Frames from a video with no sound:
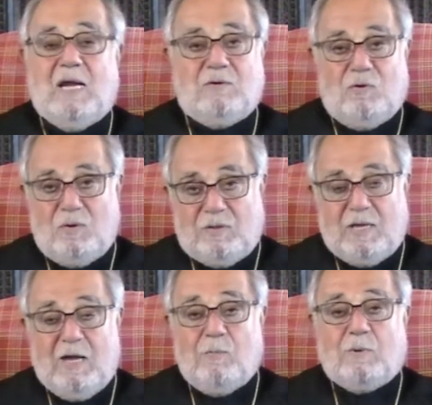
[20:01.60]
I could
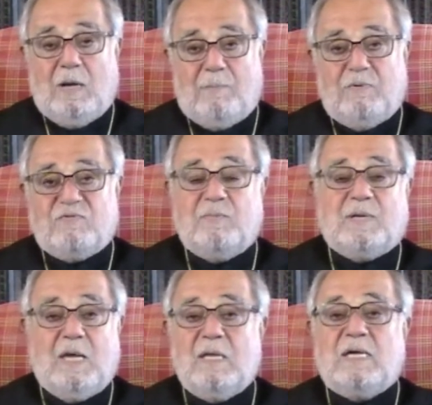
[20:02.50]
to help couples from
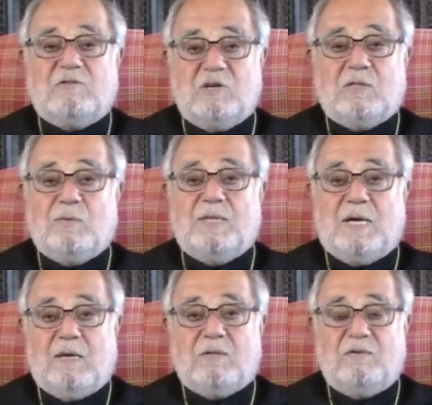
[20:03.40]
killing each other when they
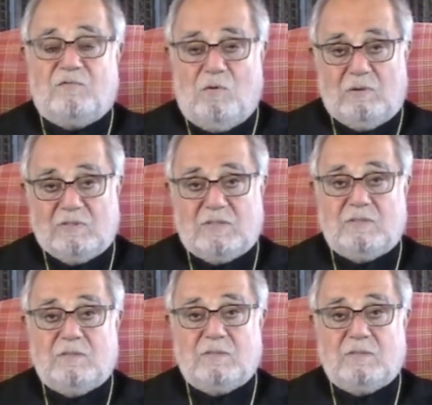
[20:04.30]
got a divorce.